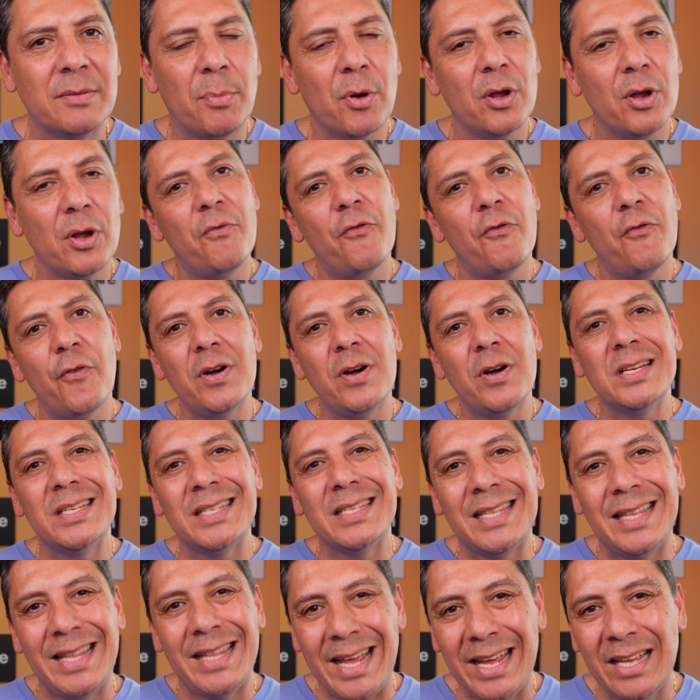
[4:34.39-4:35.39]
but
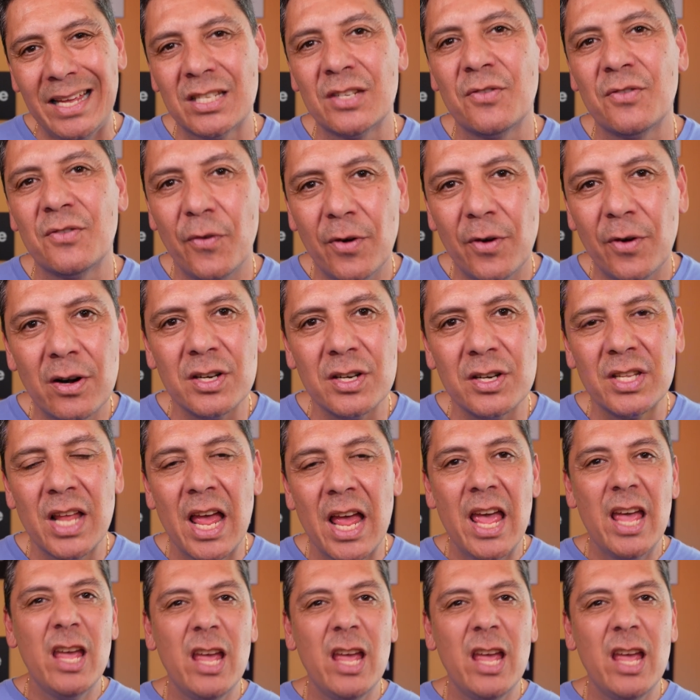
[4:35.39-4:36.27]
first things first,